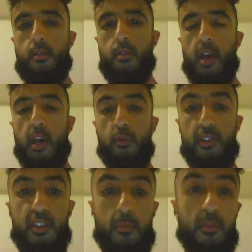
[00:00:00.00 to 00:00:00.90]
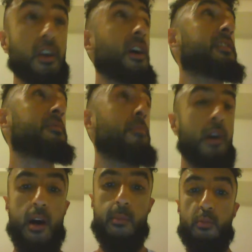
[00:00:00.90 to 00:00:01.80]
Hey, what's up, y'all? It's
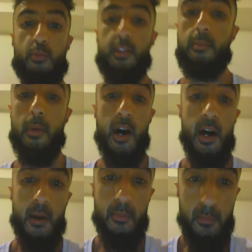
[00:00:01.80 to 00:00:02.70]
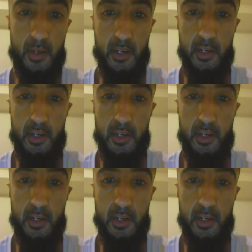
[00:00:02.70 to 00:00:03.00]
Mohammed with the Mohammed Minute.